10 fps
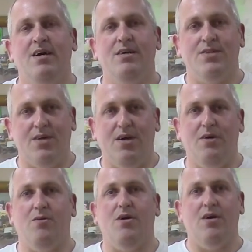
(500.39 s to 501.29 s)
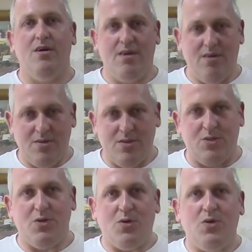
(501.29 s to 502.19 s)
So
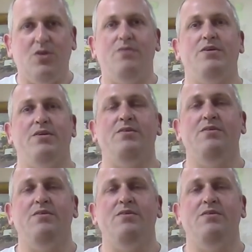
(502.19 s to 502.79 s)
to all of you,